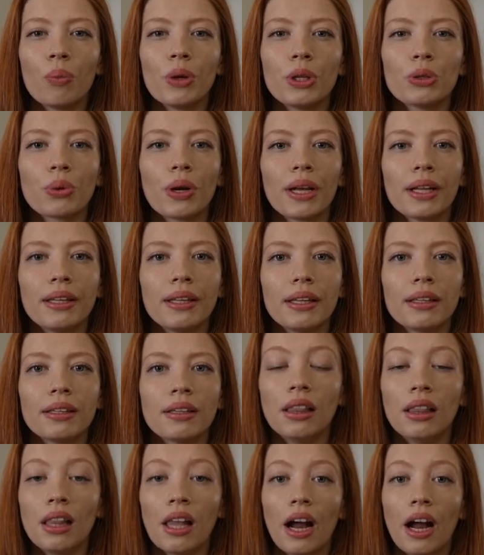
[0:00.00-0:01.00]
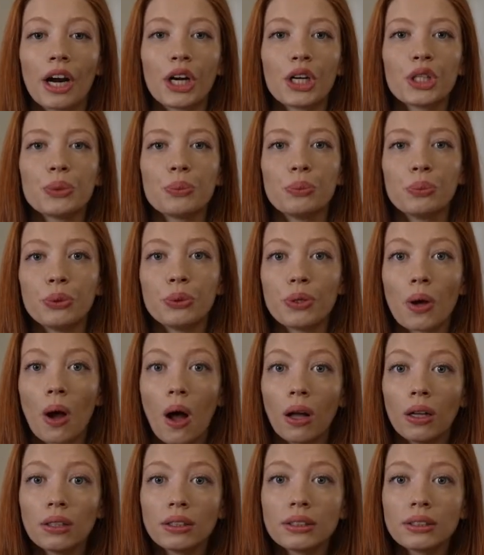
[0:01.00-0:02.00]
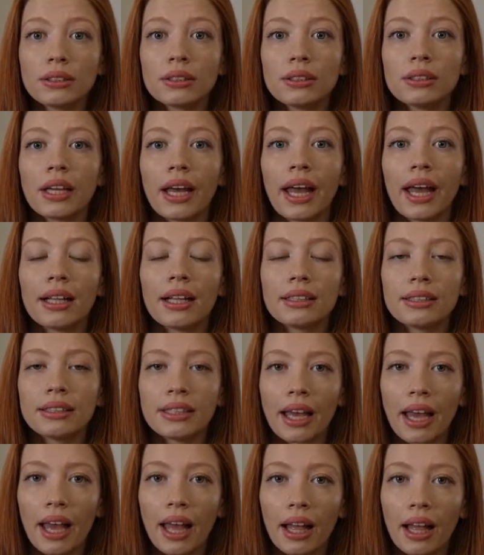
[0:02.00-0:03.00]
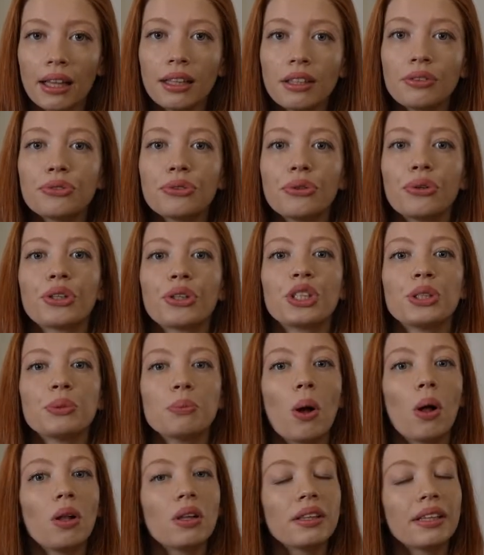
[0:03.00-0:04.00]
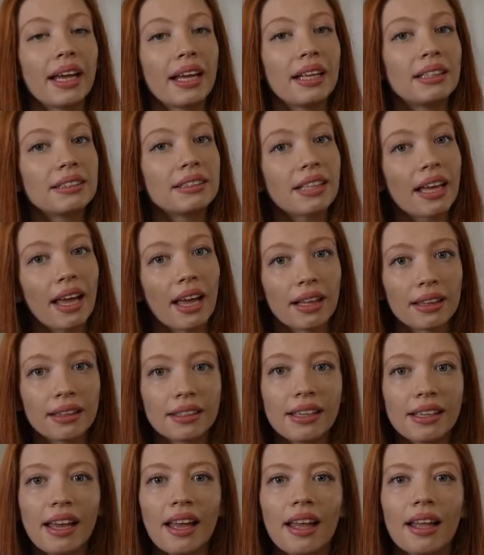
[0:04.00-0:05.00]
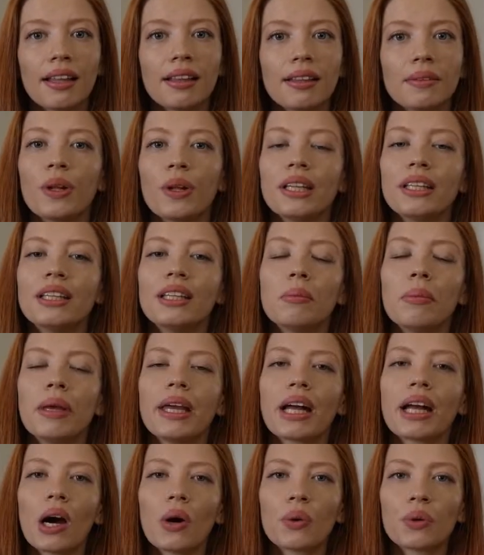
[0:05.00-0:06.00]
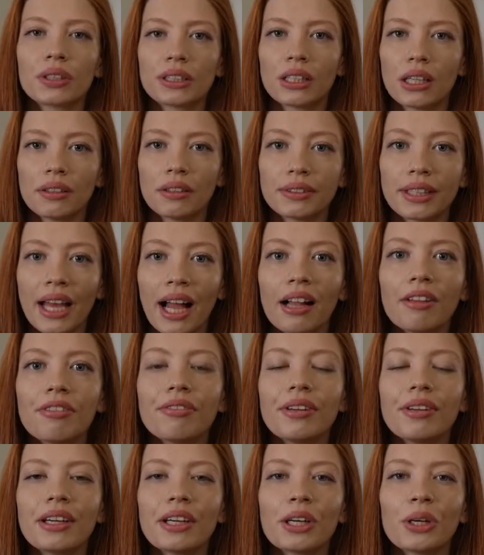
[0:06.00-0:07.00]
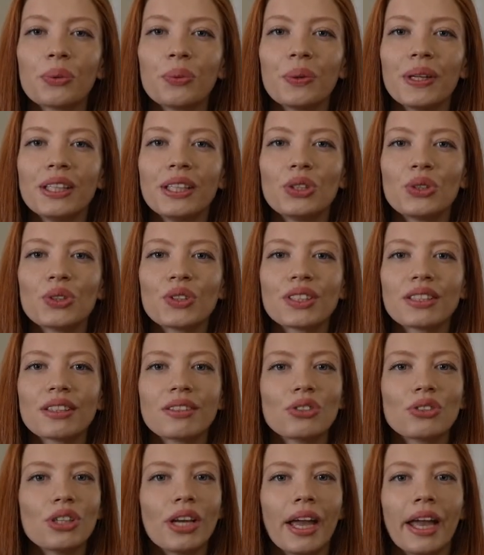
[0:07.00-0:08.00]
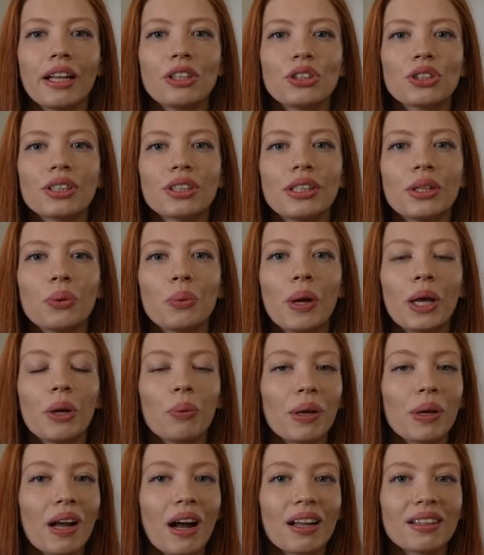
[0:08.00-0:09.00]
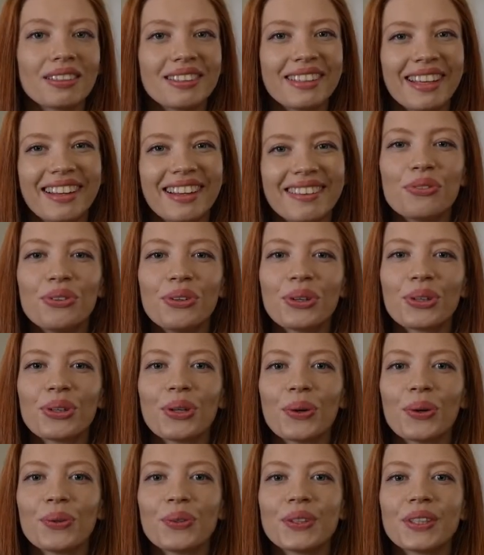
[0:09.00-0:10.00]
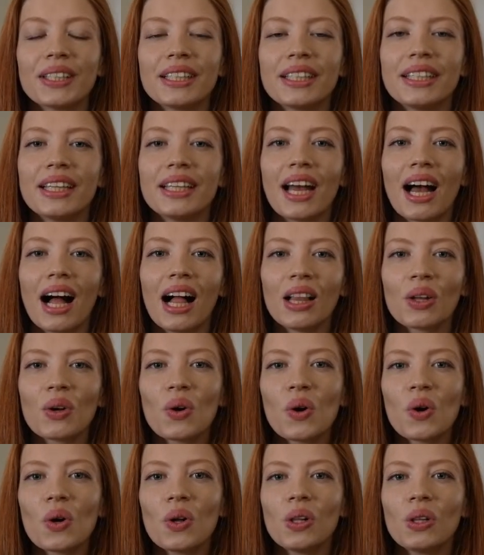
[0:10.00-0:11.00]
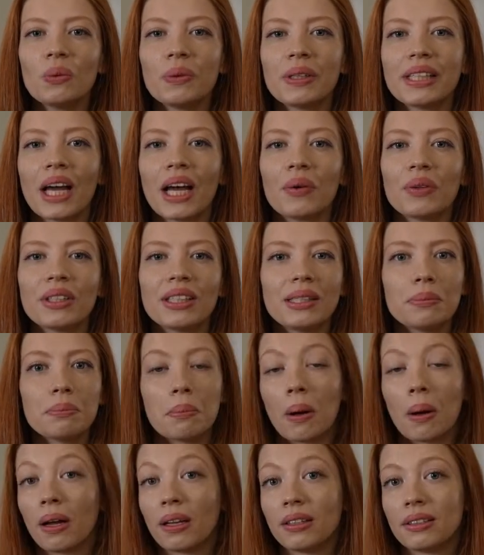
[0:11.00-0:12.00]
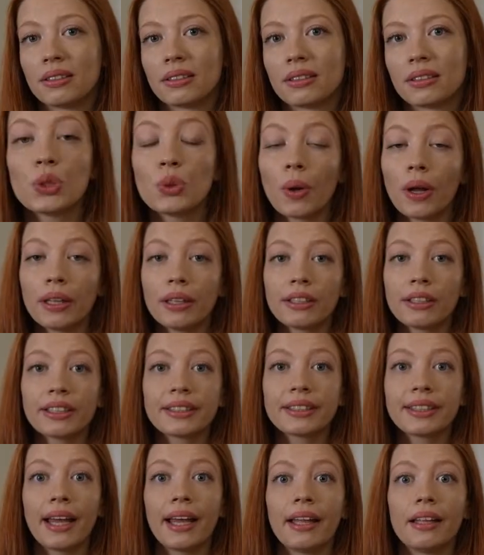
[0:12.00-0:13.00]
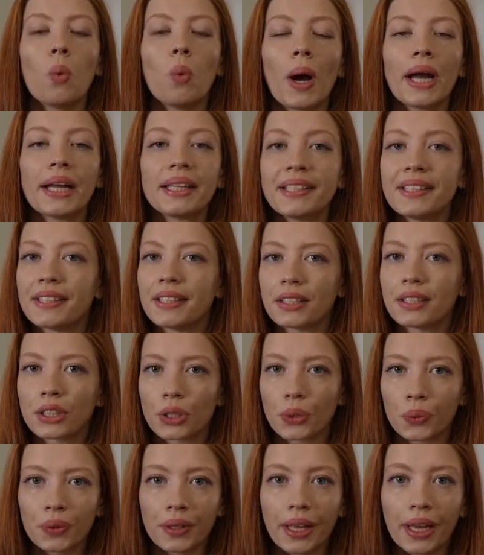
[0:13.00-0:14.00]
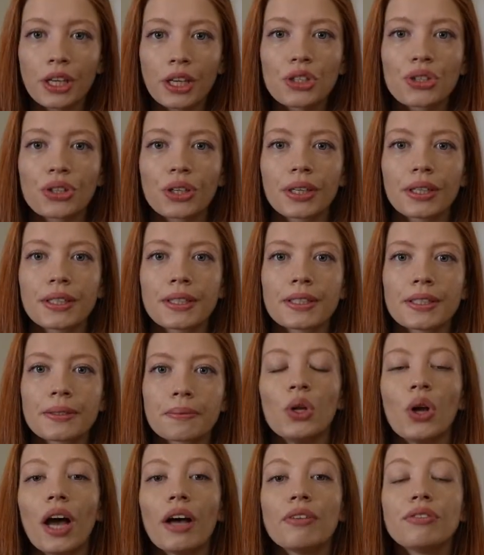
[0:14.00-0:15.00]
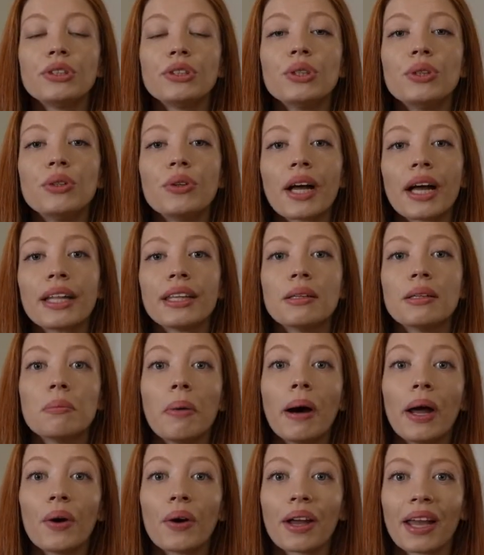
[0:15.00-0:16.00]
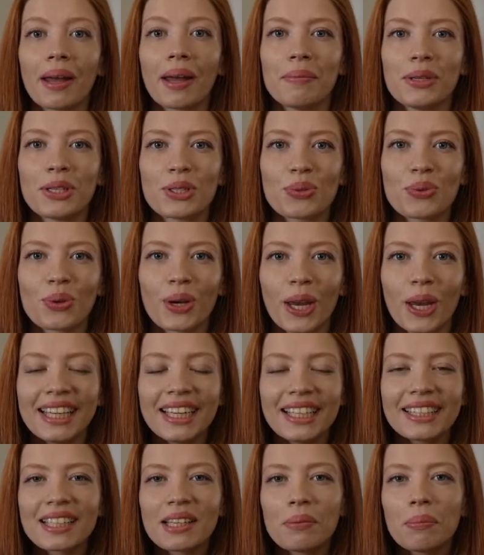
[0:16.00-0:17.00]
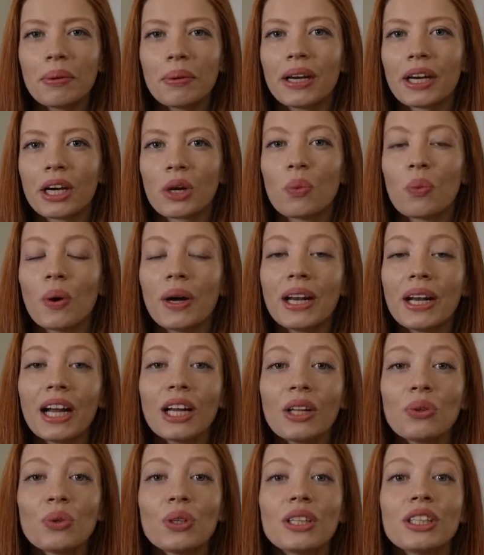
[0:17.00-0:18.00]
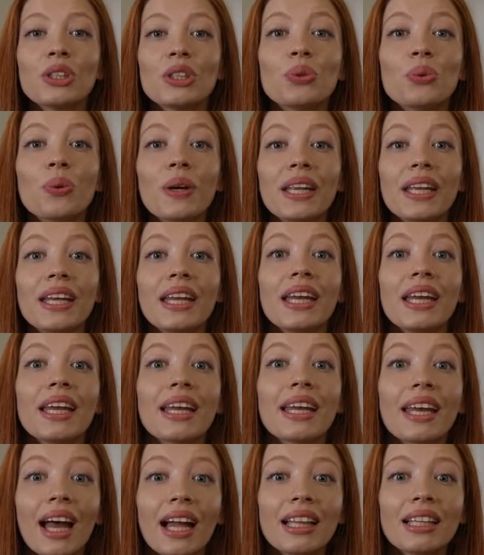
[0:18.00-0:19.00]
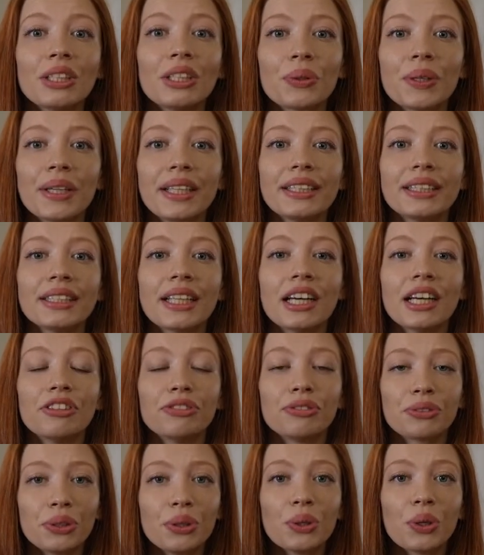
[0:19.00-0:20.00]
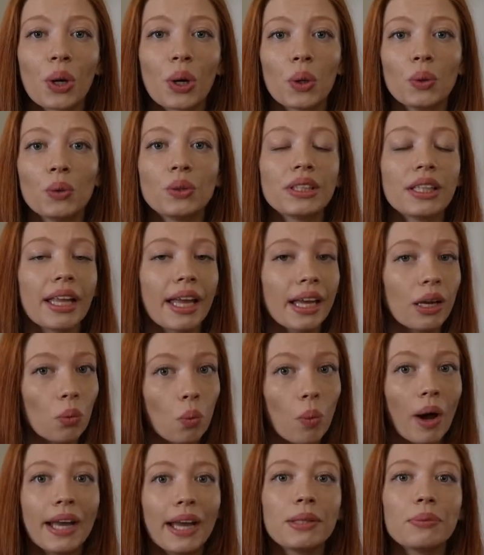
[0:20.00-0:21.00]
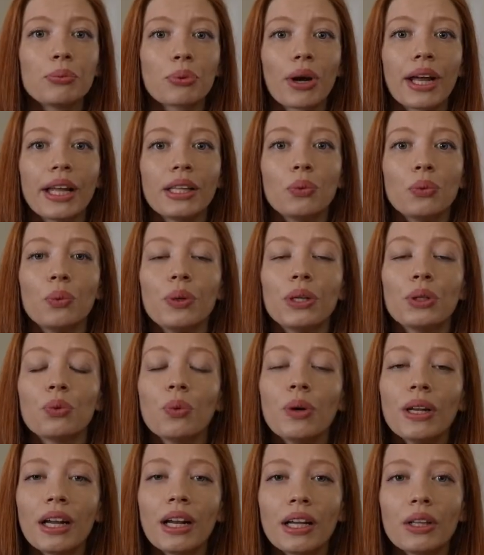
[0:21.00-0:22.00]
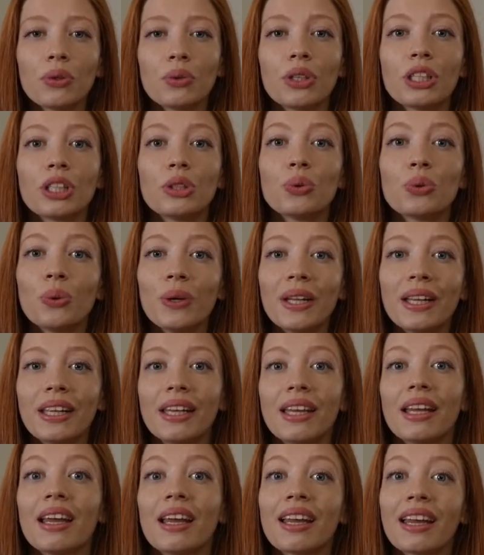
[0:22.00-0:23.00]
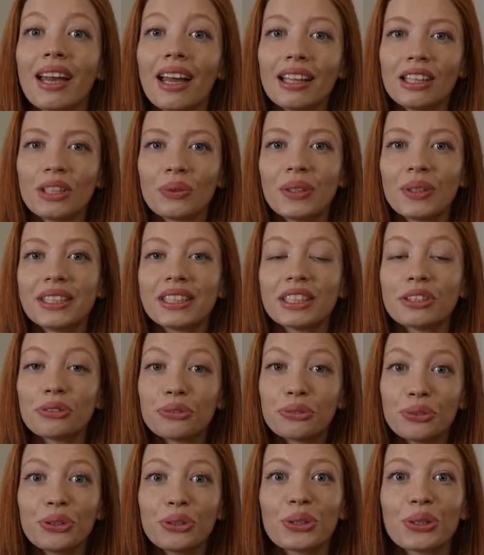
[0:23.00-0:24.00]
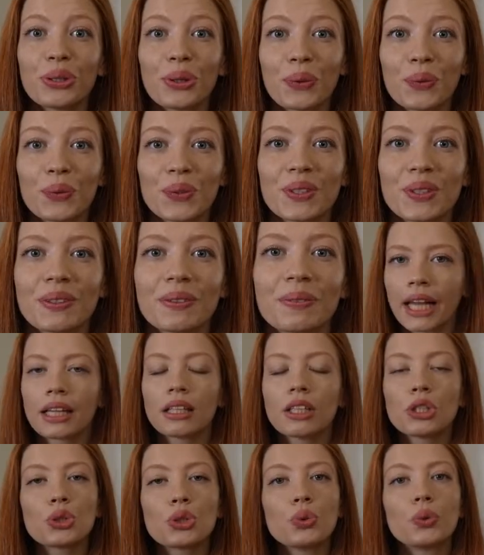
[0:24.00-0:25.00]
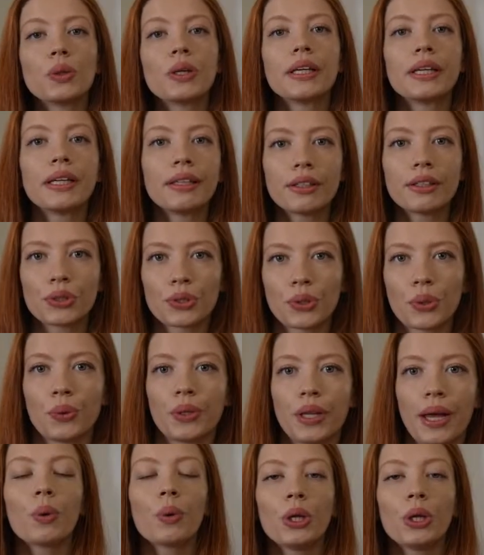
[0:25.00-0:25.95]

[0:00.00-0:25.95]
We traded large buoyant LDL for small dense LDL. We didn't make ourselves healthier, we just changed the way we got sick. Fructose, the alcohol without the buzz. To understand why this is so dangerous, you have to look at the biochemistry. Let's compare 120 calories of glucose, like white bread, with 120 calories of fructose, like the sugar in the soda.